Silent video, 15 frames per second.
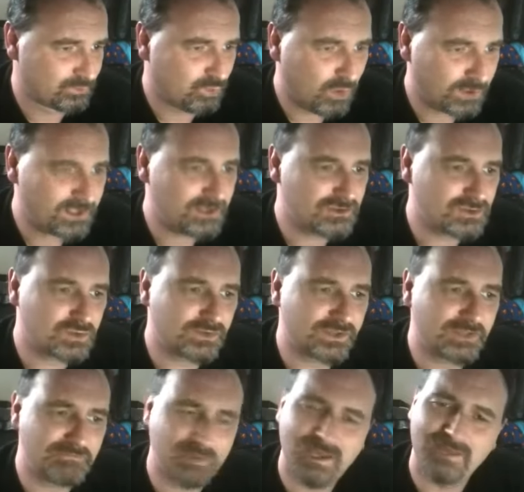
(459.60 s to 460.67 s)
What use would
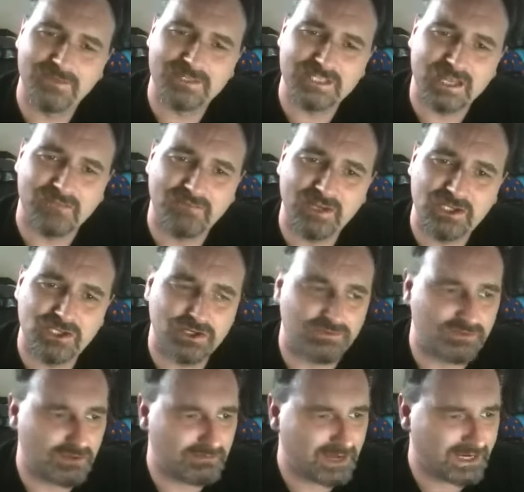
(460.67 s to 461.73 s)
they be in the salvation
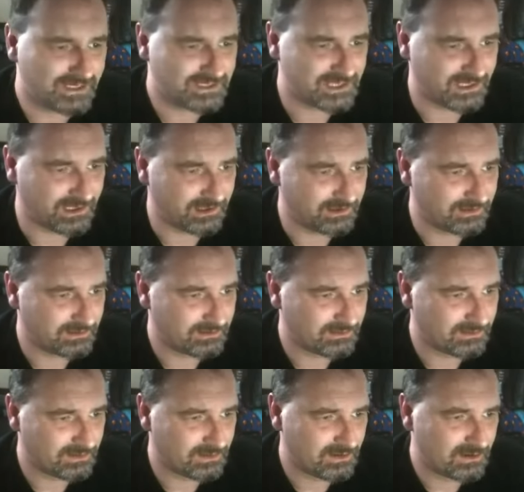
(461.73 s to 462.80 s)
of humanity?
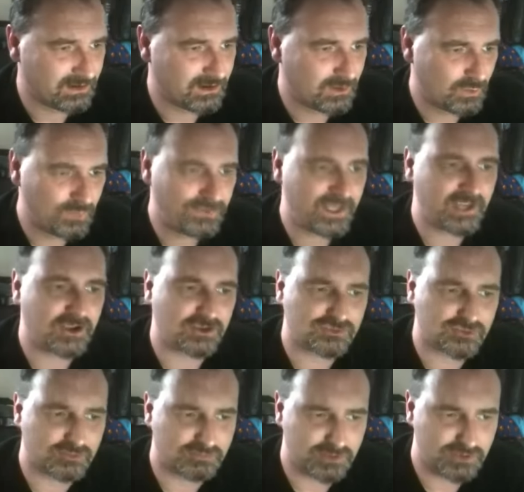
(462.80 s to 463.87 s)
Would their
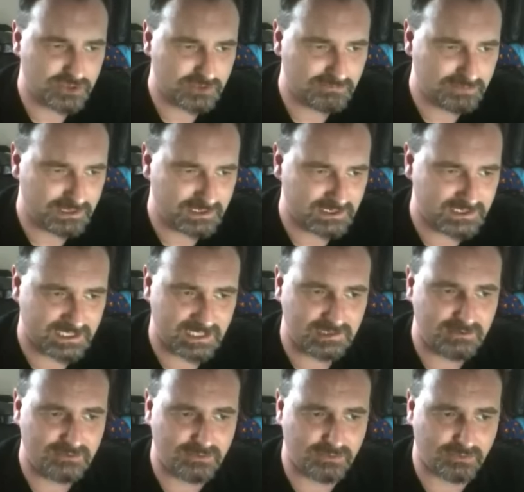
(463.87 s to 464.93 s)
contribution be to tell
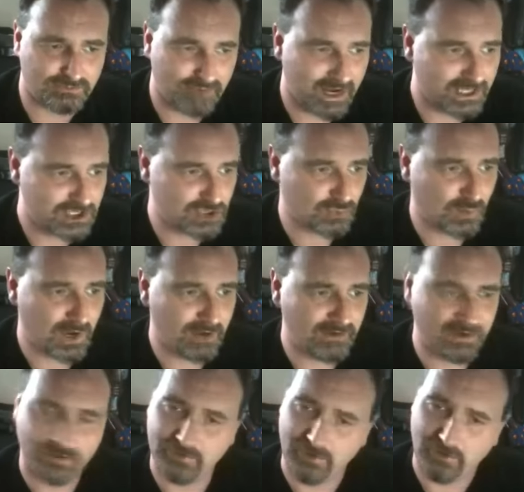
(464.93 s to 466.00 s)
you that the rags you're
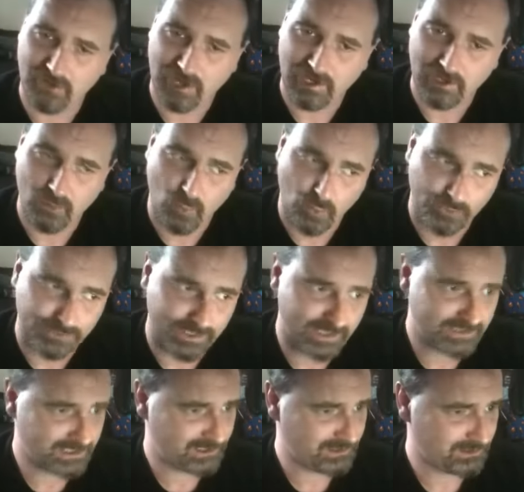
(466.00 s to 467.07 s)
wearing are not
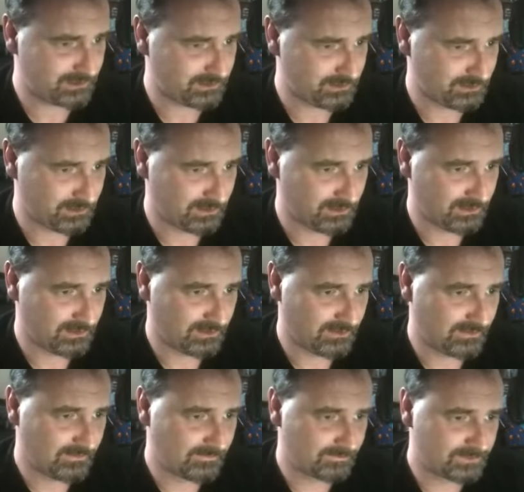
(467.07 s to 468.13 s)
colour-coordinated?
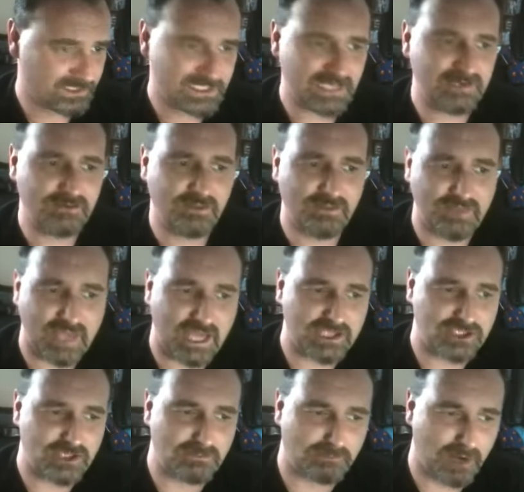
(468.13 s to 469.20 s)
To tell you that the
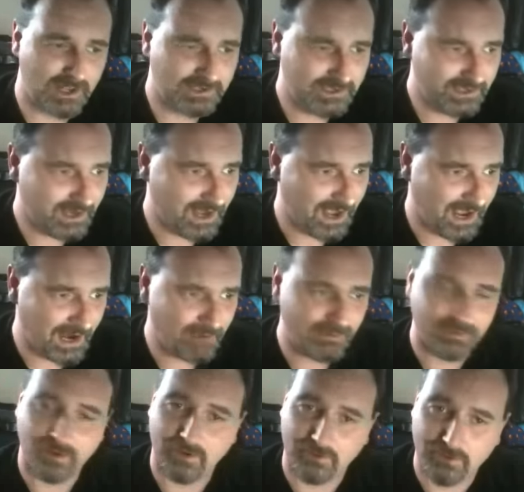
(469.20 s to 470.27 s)
ash and blood in your hair
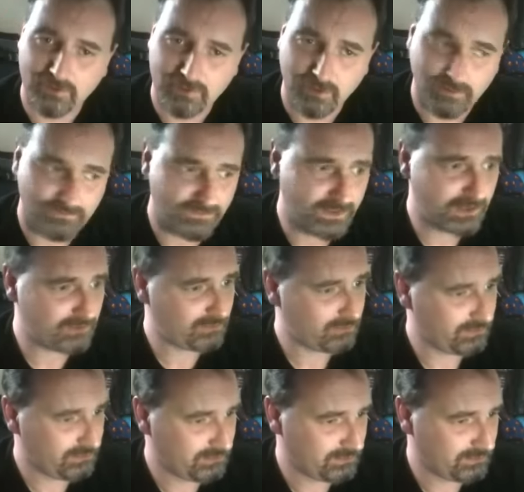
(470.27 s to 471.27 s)
are not a good look for you?